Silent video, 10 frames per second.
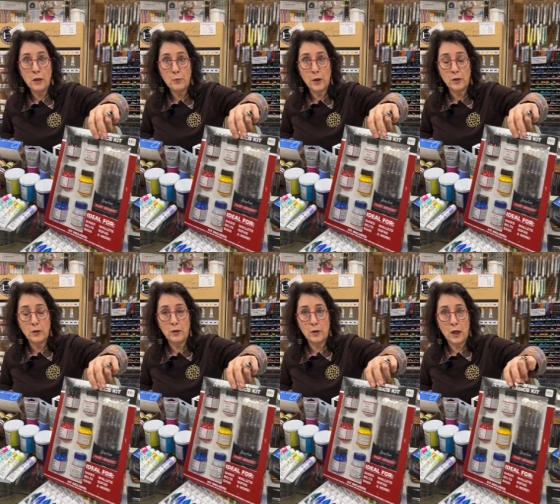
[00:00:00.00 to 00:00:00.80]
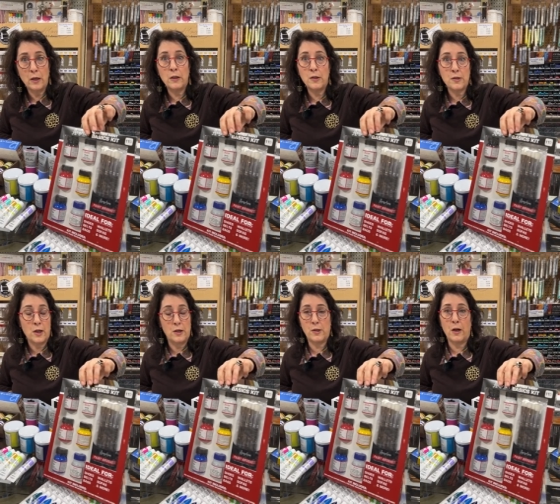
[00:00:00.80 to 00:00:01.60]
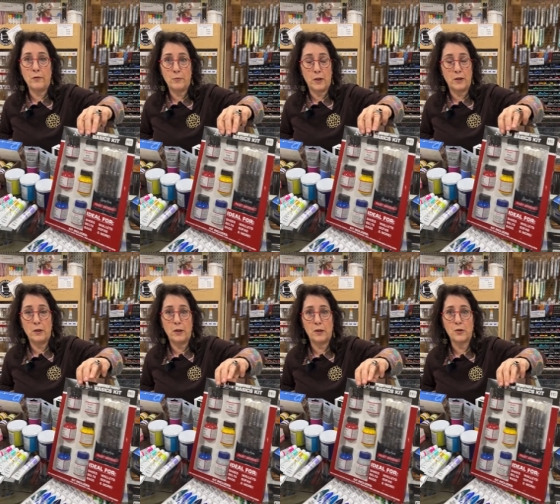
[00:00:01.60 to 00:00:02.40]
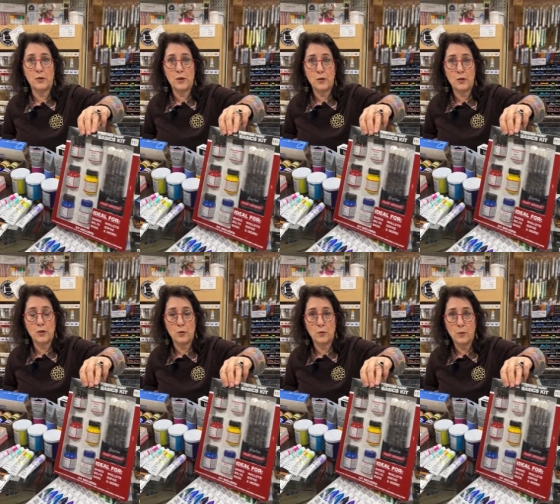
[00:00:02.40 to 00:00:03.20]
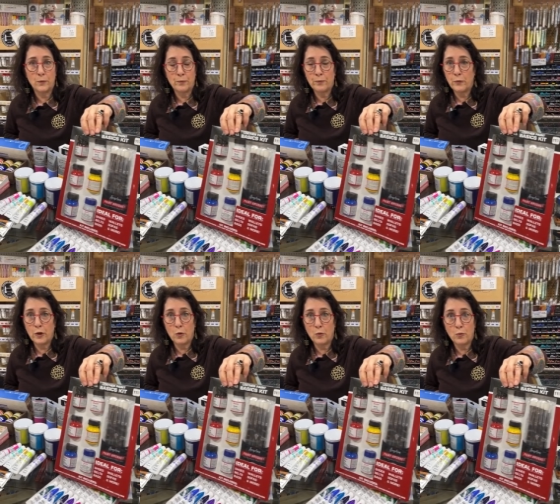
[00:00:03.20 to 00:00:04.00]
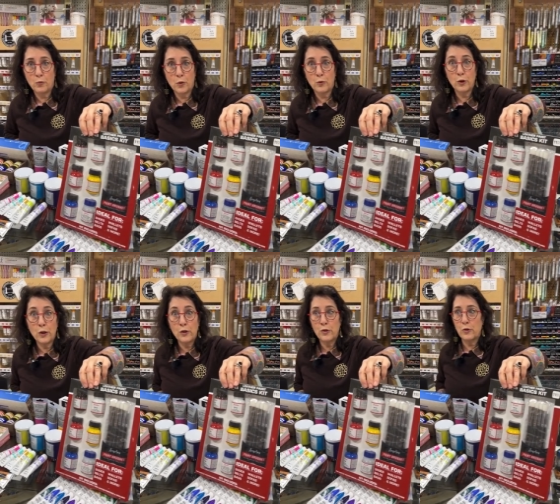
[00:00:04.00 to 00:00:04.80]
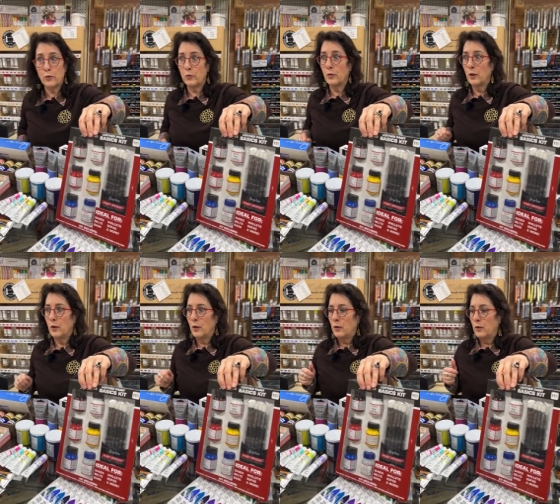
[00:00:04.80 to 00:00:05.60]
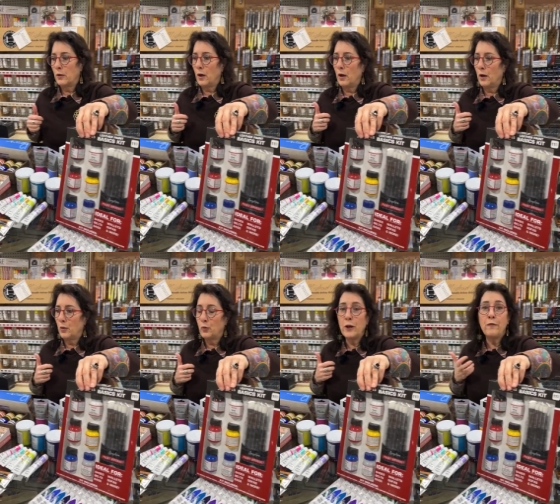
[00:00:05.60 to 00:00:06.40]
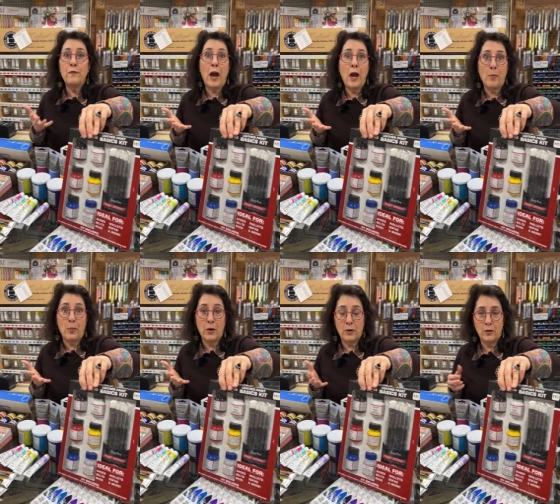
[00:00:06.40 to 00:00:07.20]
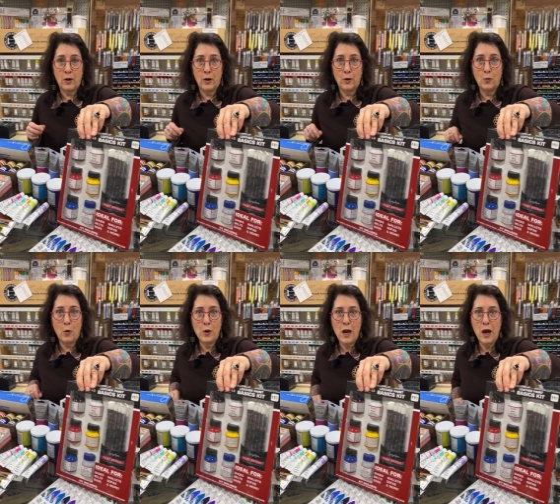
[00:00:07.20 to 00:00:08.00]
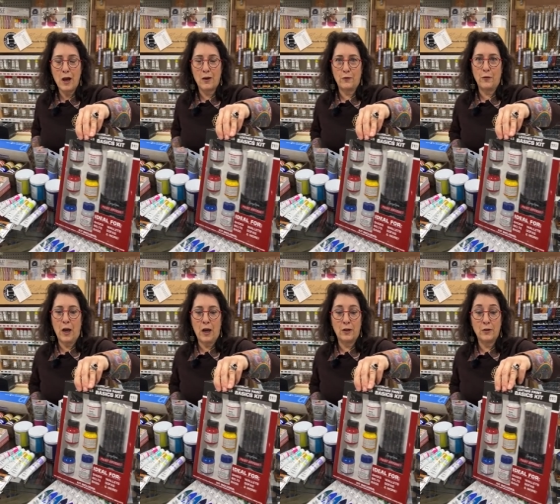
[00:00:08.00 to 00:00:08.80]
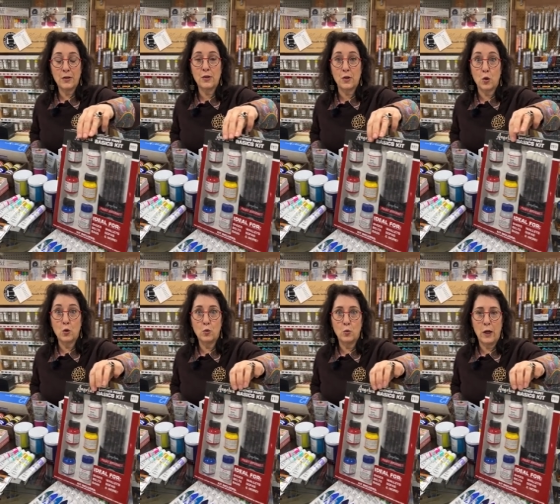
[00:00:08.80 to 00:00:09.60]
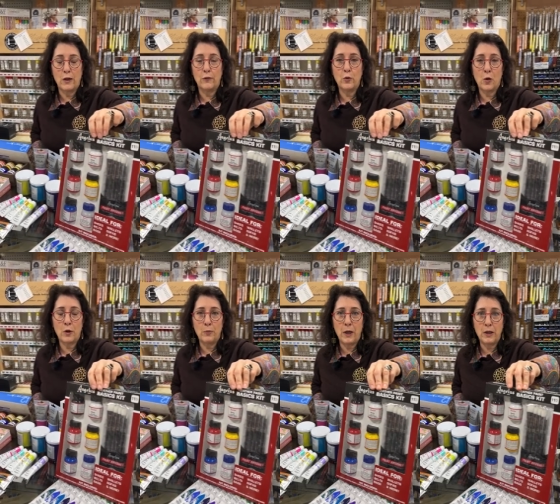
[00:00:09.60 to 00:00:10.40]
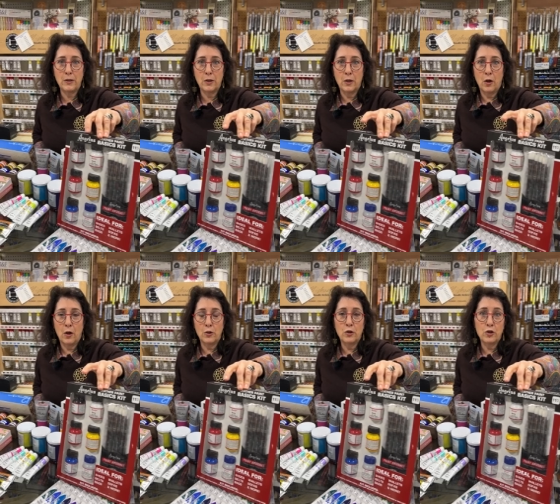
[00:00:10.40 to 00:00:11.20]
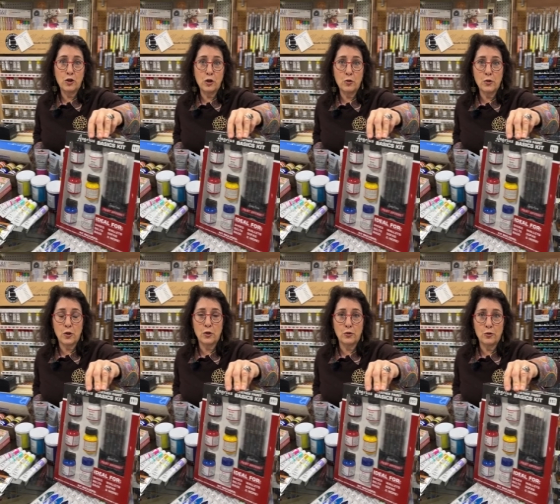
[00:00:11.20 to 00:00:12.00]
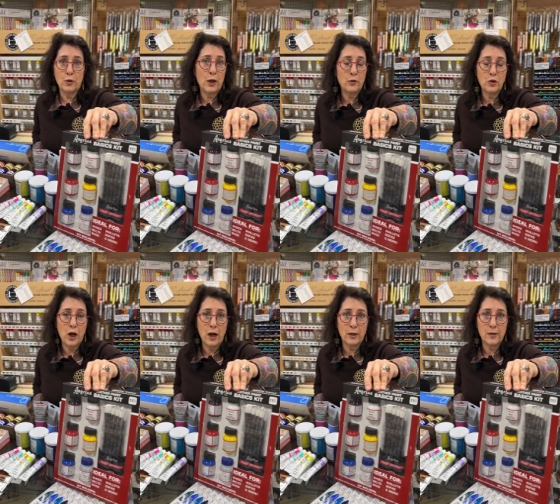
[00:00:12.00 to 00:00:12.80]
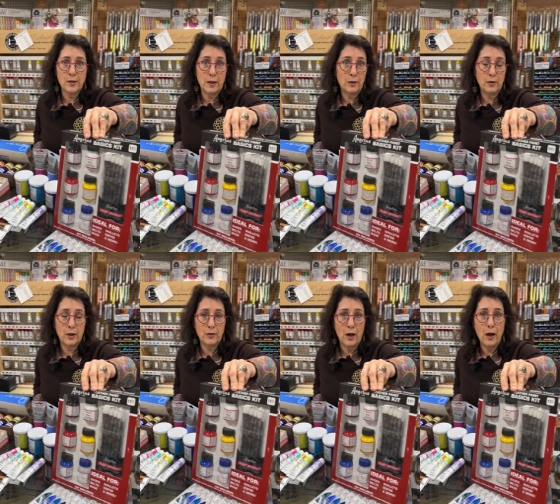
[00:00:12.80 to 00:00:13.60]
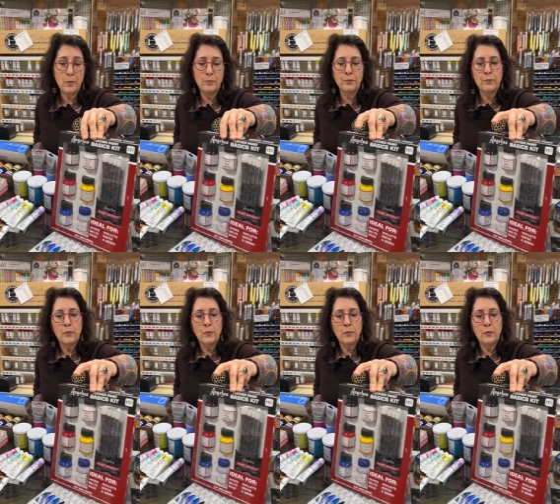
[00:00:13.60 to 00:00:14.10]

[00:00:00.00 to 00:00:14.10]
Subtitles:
anybody, and these days everybody is looking to, we're looking to revamp what we have. And this is a cool way if you want to paint on your shoes, on your leather jackets, anything like that.